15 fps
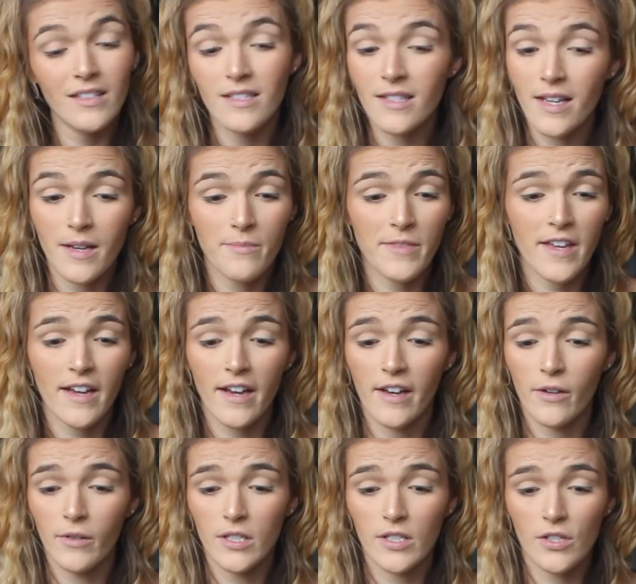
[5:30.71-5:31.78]
Same thing
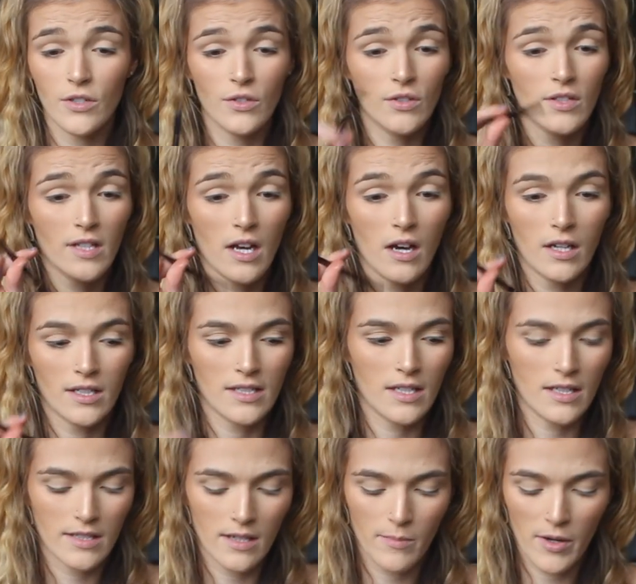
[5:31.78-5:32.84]
I always use, the
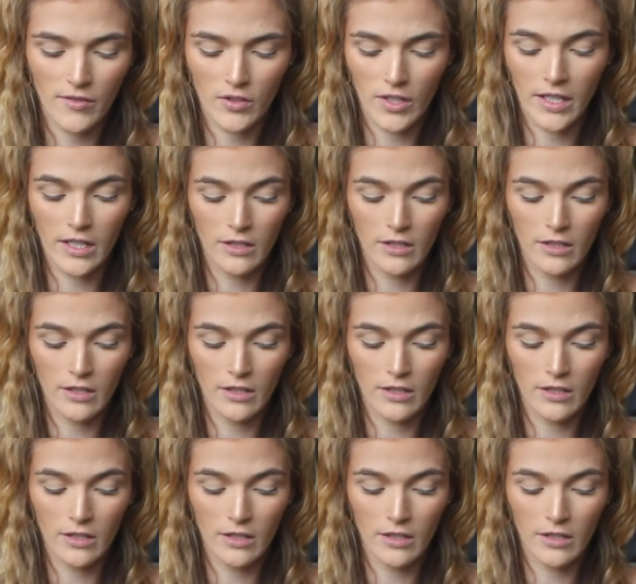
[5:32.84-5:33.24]
Anastasia Beverly